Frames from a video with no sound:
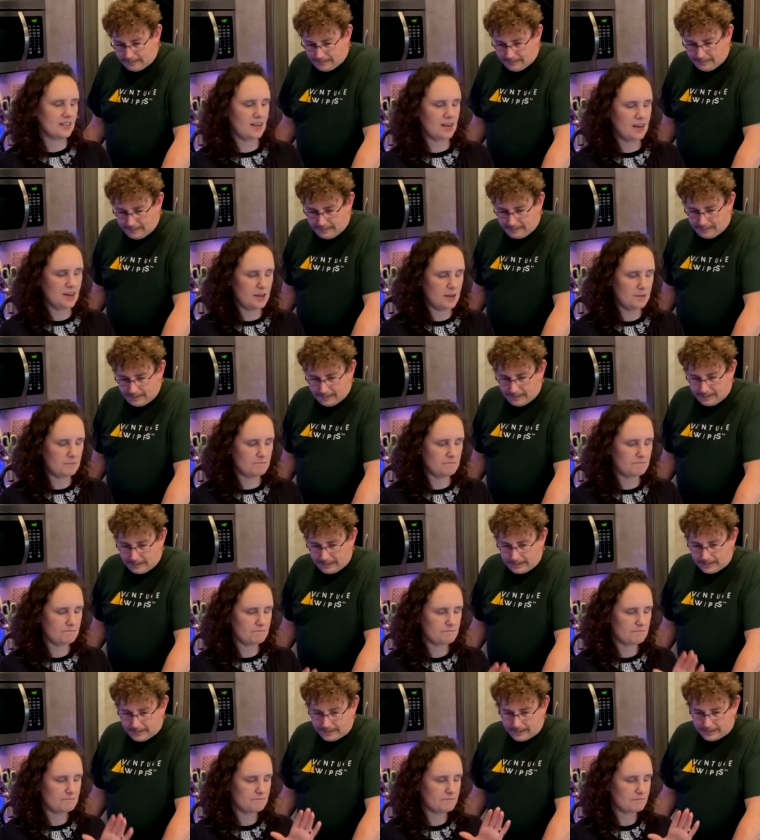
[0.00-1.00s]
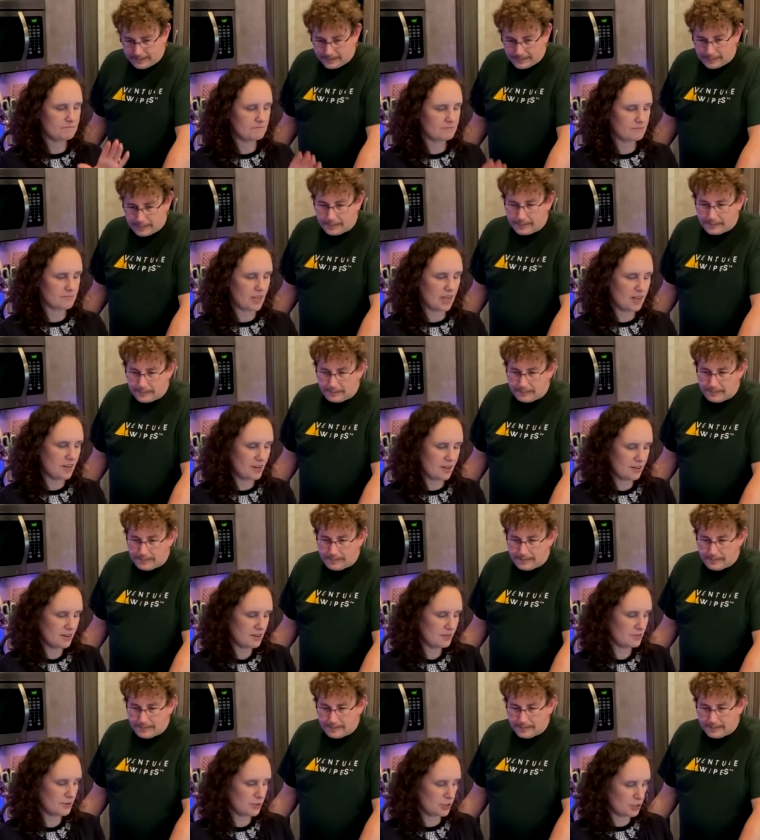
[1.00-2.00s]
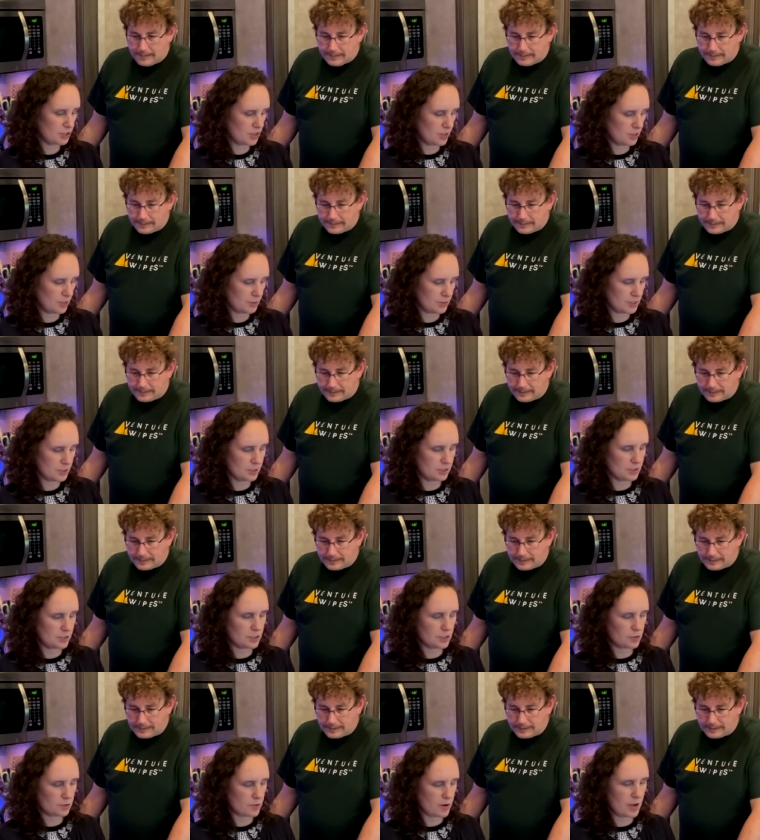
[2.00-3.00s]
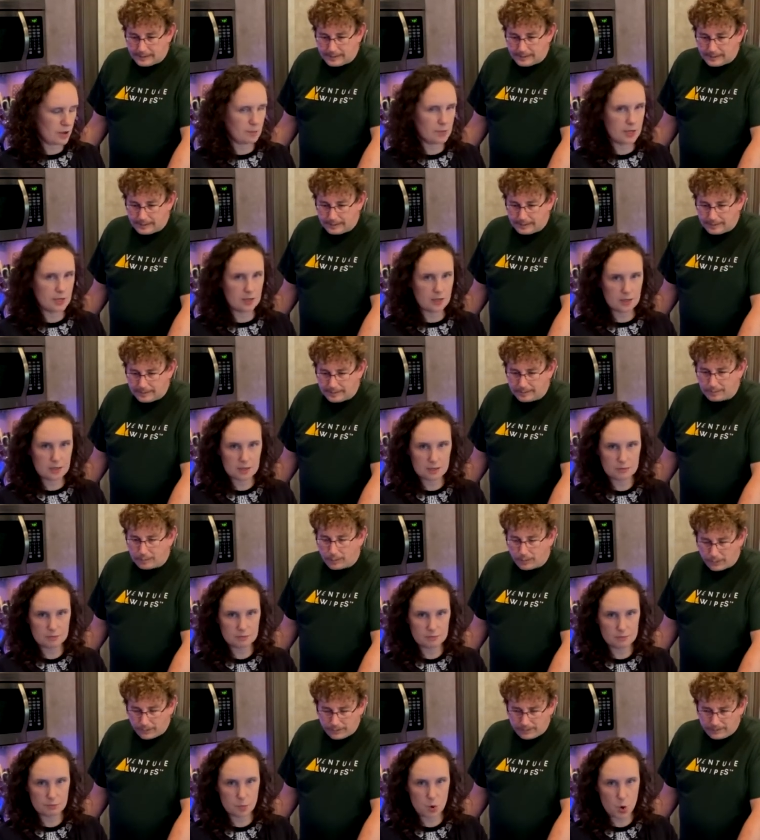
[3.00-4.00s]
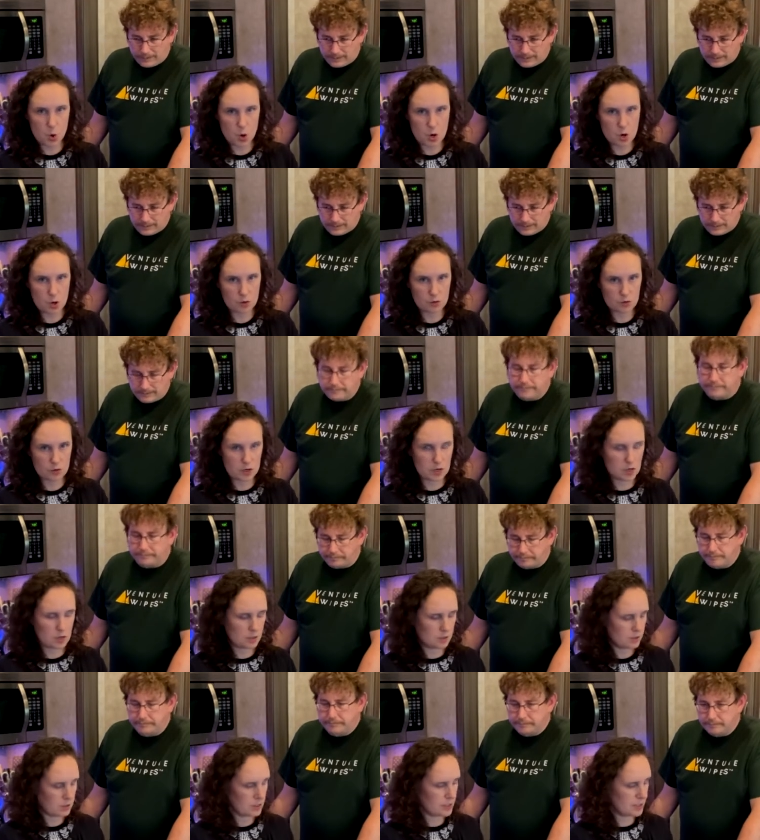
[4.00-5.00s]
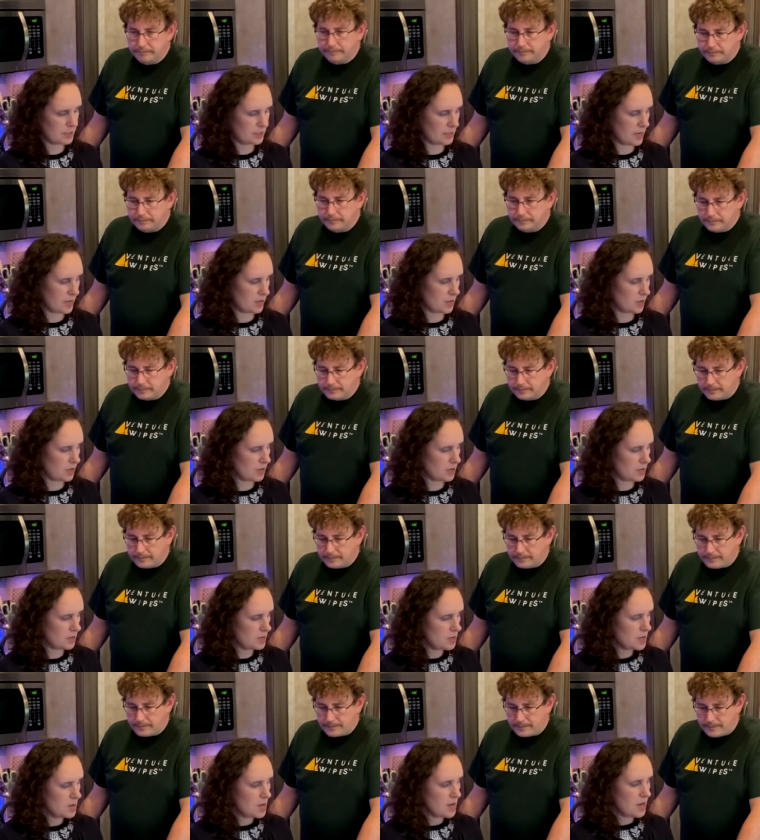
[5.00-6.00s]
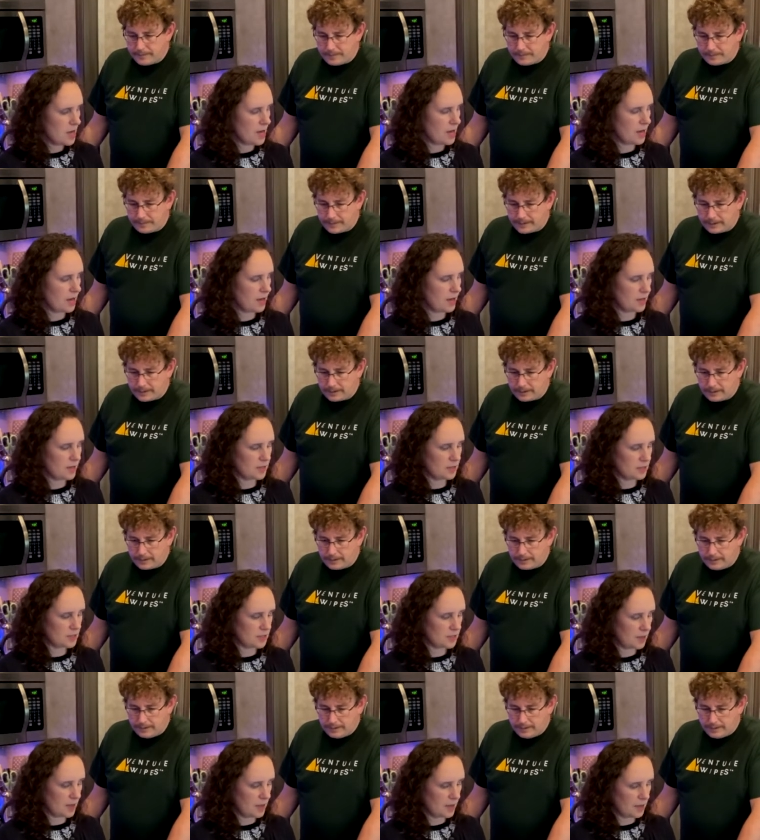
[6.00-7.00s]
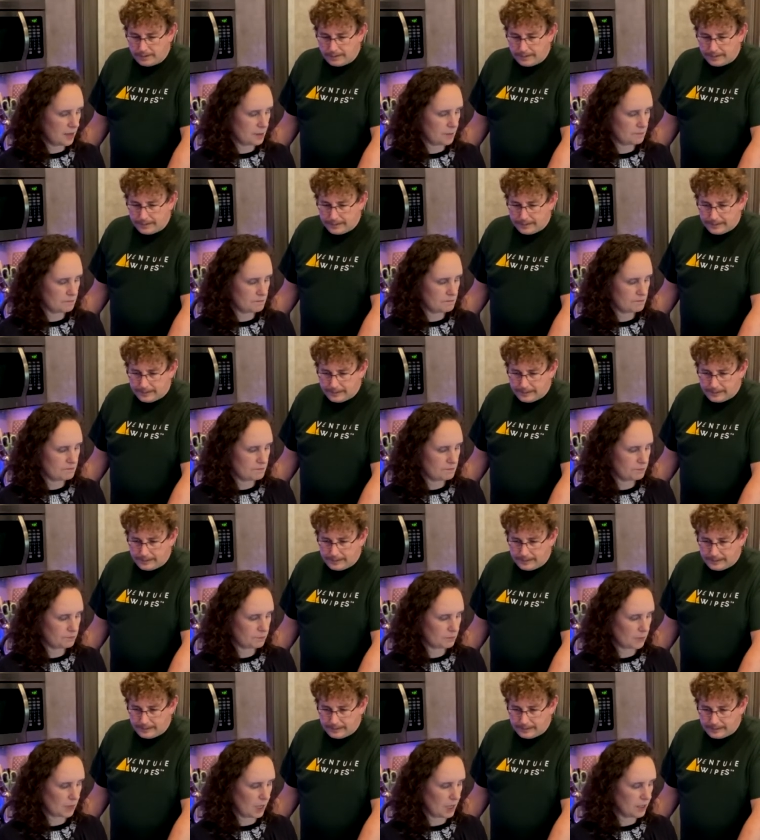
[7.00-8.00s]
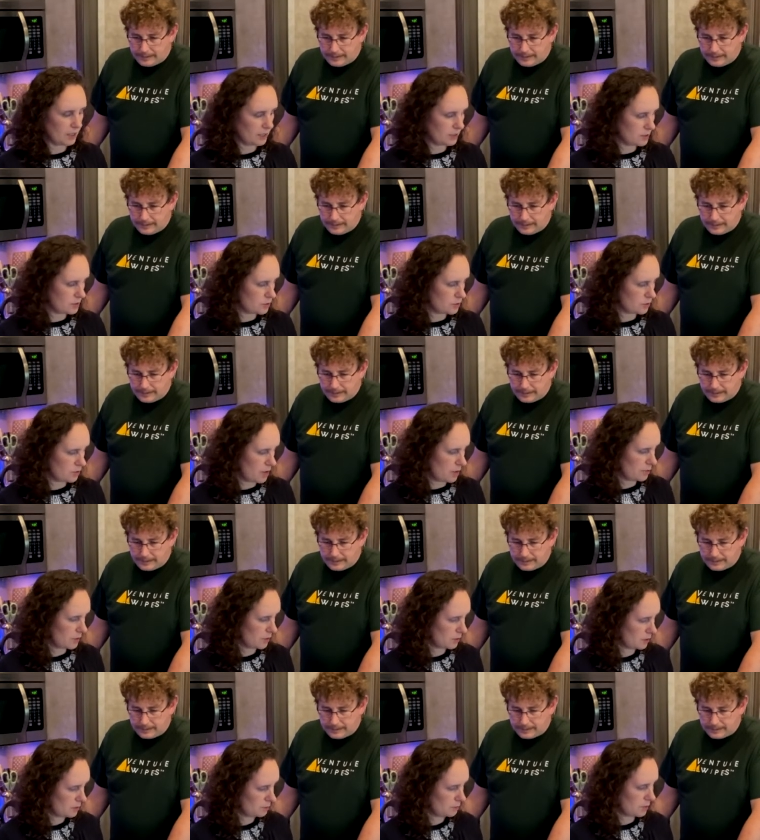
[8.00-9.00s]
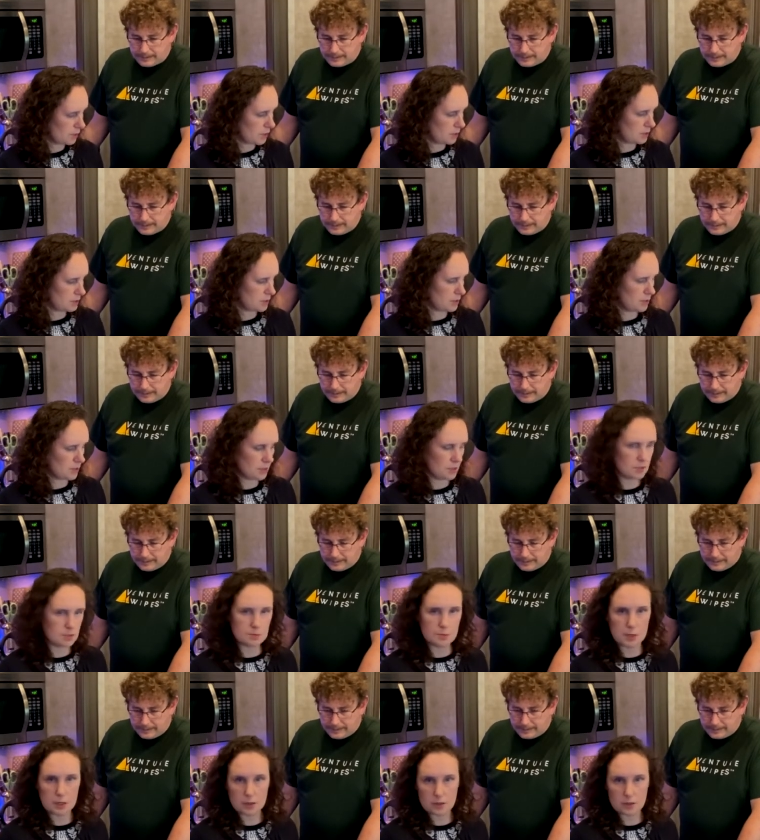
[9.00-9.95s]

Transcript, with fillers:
Speaker 1: um, I don't even know what you call them. It's a little ceramic pour over, pour over container. And um, I like the ceramic because I think it's better